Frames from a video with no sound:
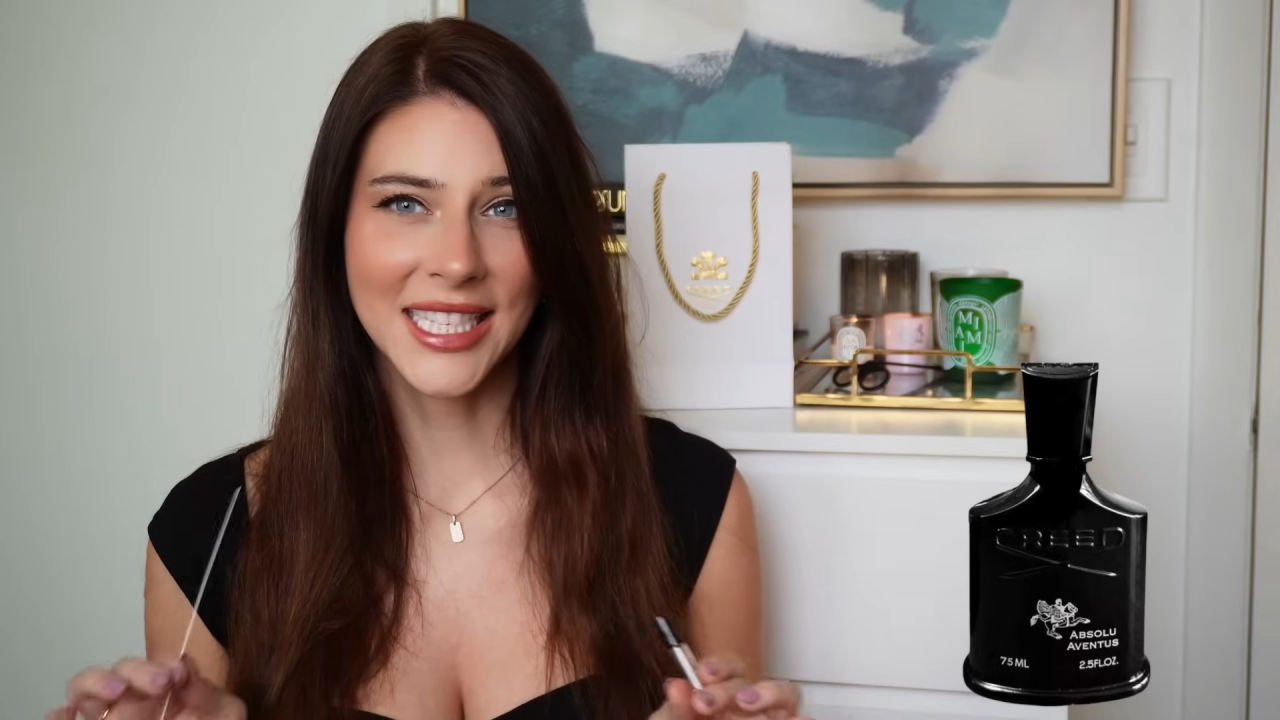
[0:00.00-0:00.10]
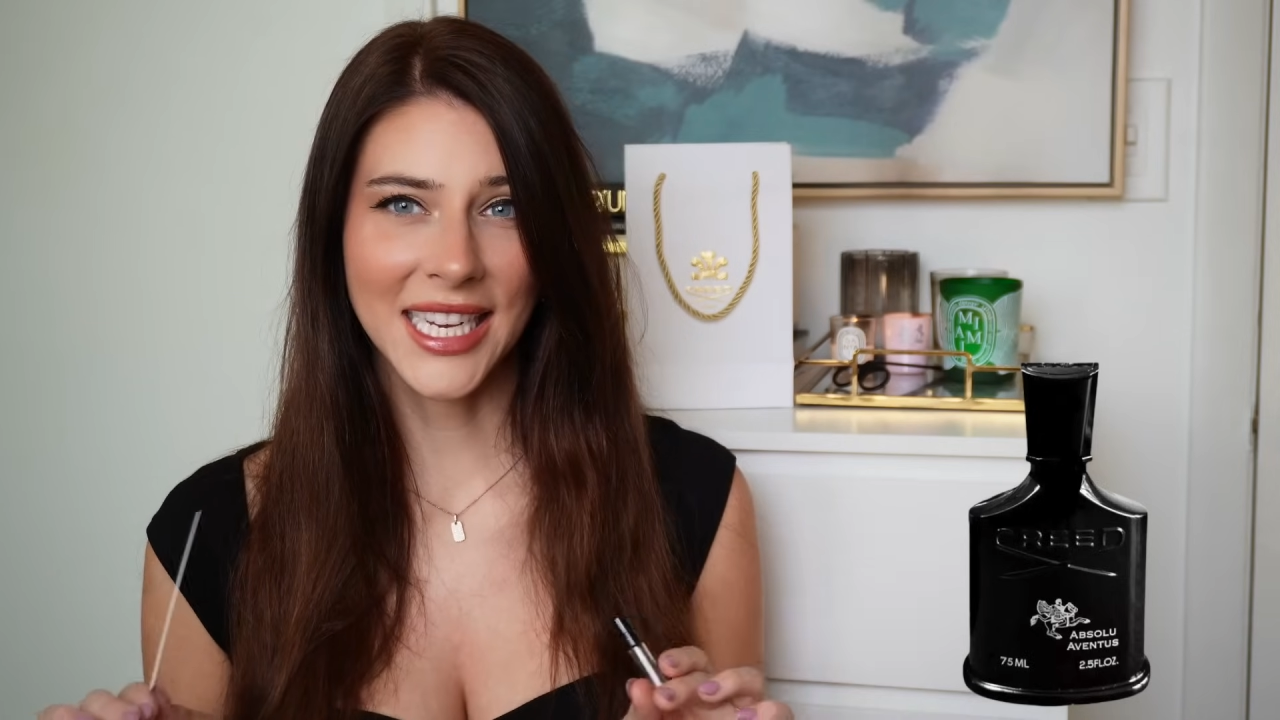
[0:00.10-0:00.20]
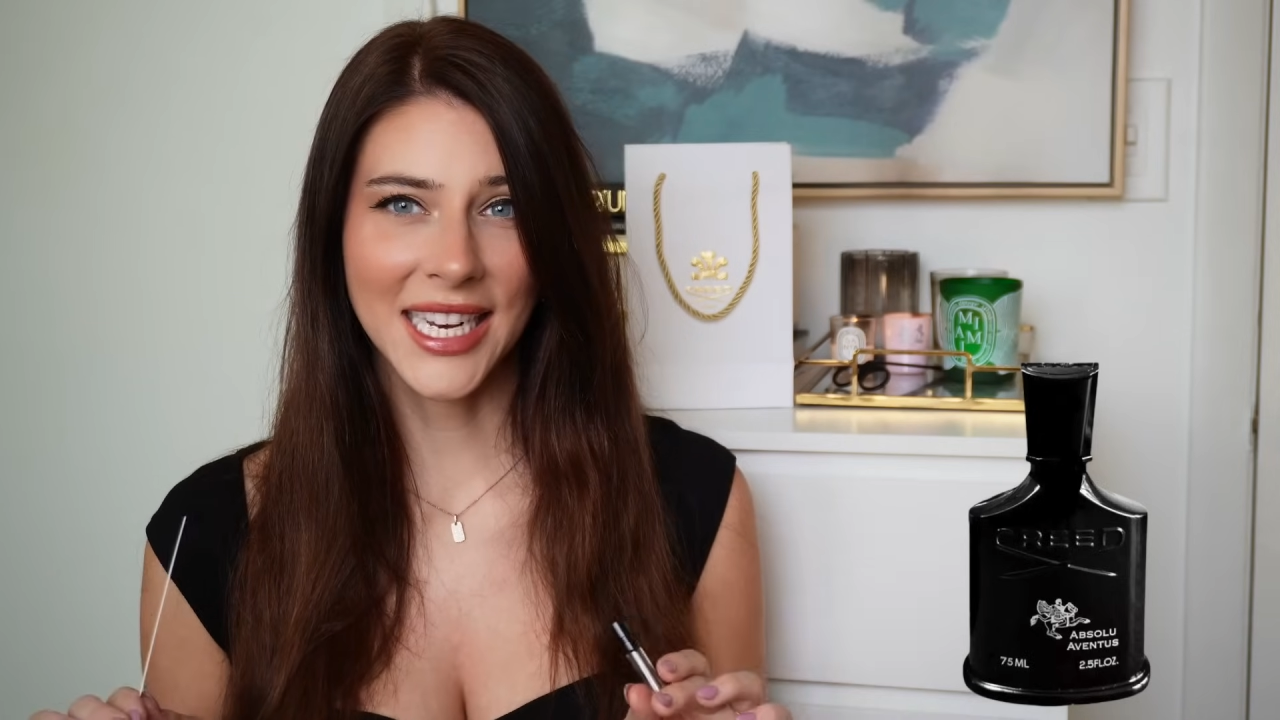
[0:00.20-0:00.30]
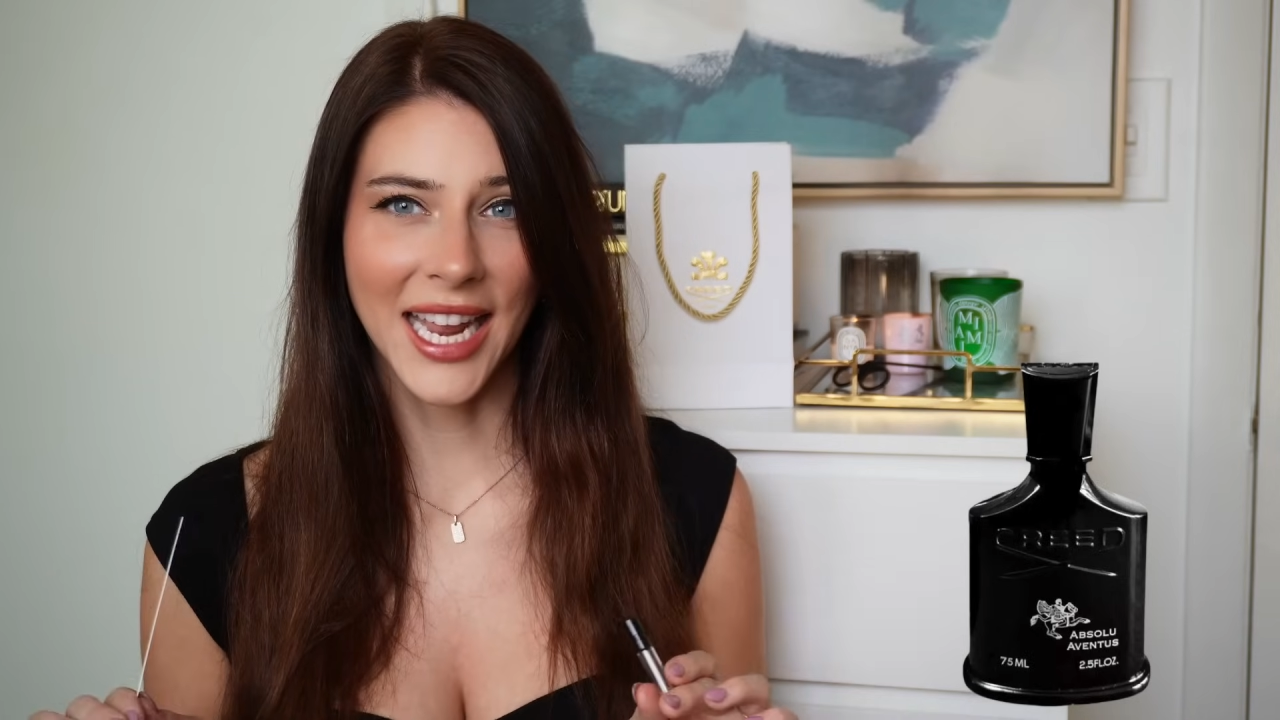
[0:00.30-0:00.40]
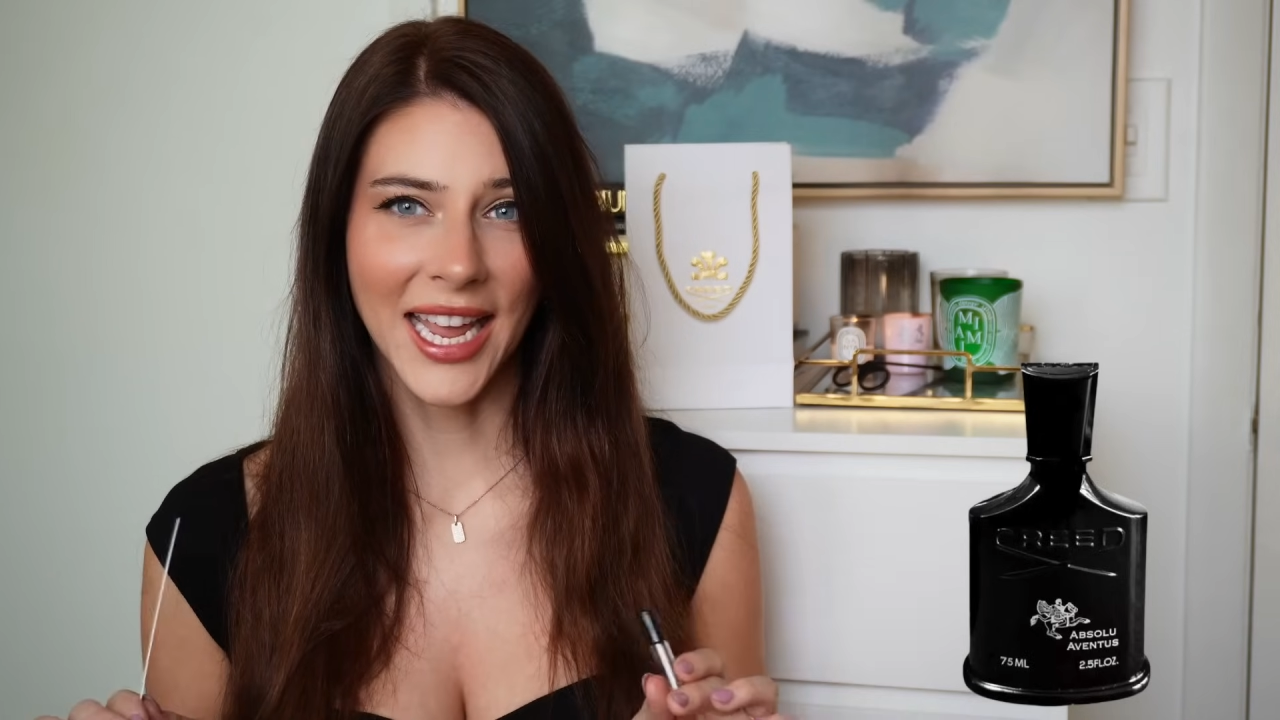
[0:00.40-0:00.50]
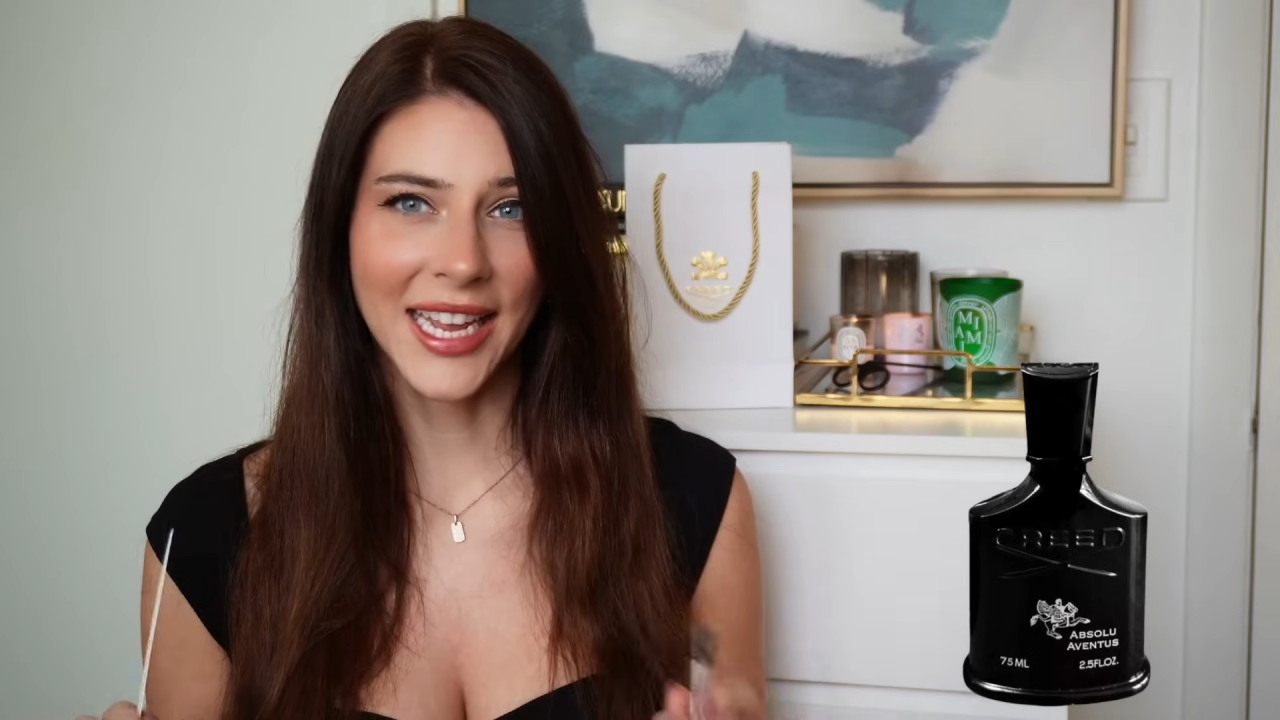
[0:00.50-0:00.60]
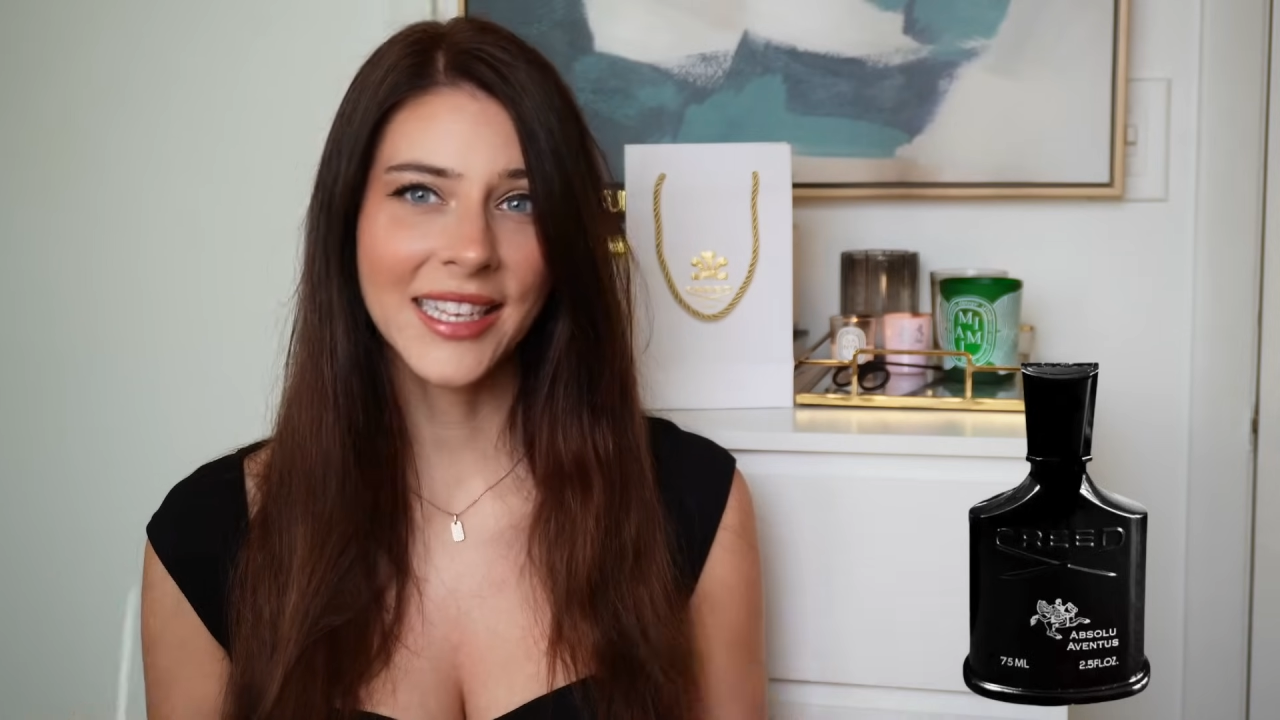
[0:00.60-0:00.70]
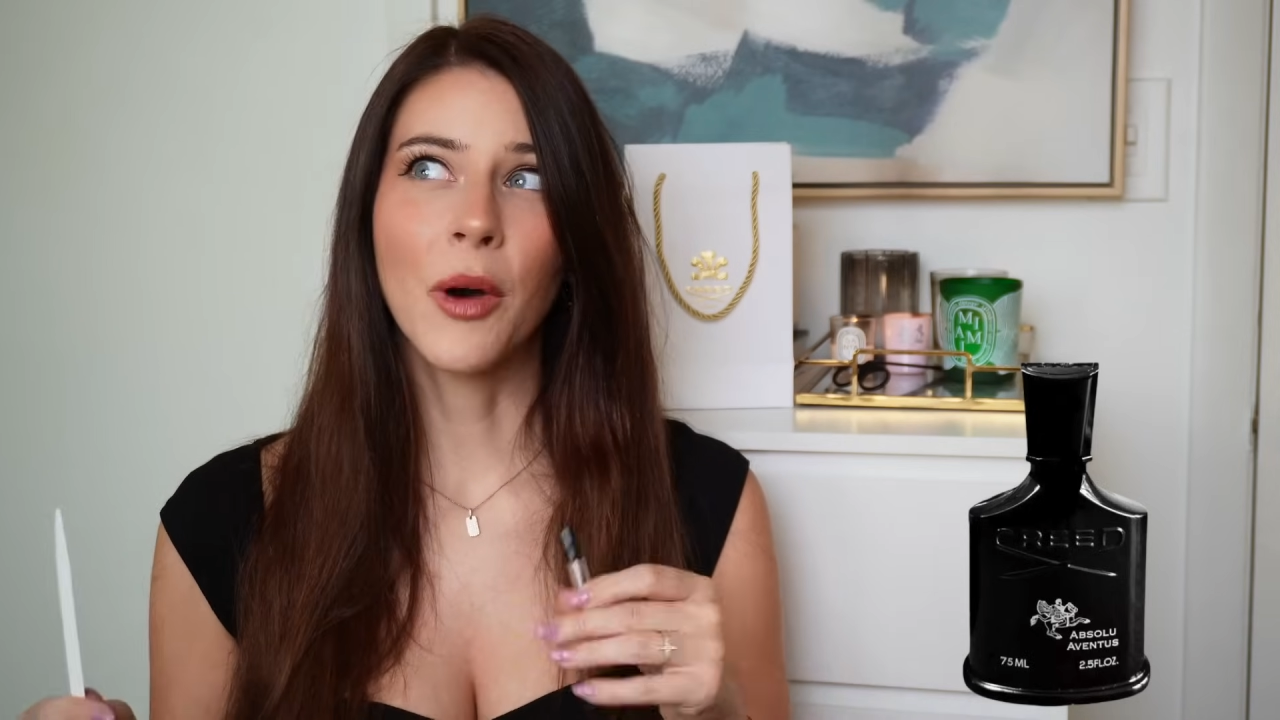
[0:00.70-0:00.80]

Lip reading: DNA,